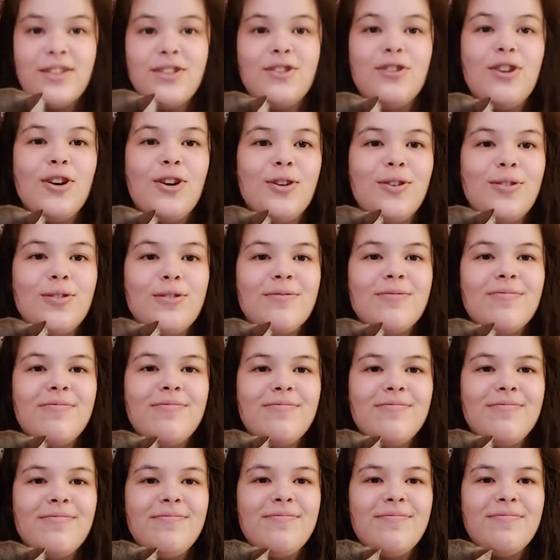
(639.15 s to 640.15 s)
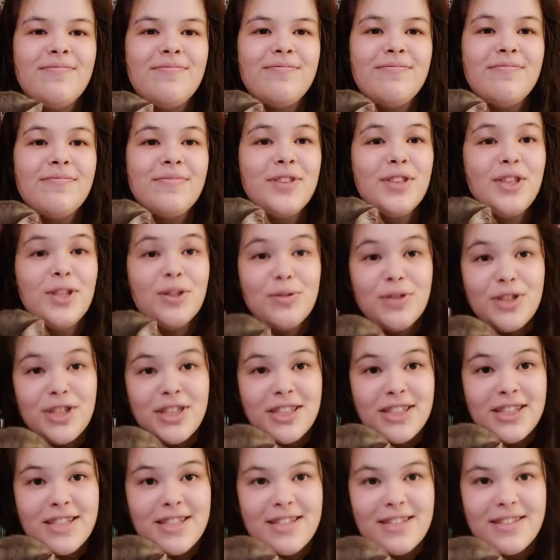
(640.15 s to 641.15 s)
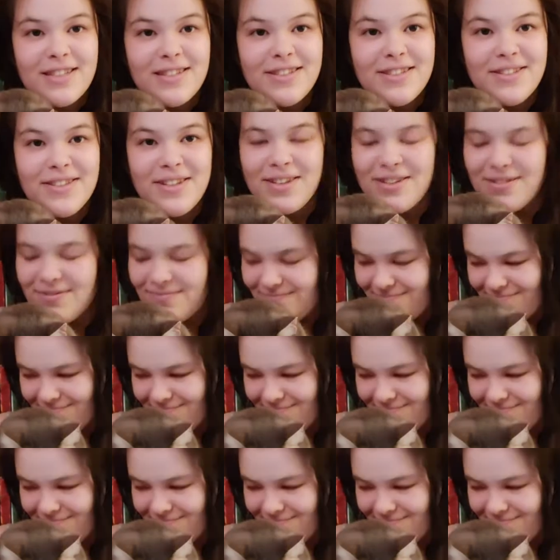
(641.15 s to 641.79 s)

No. No, she isn't.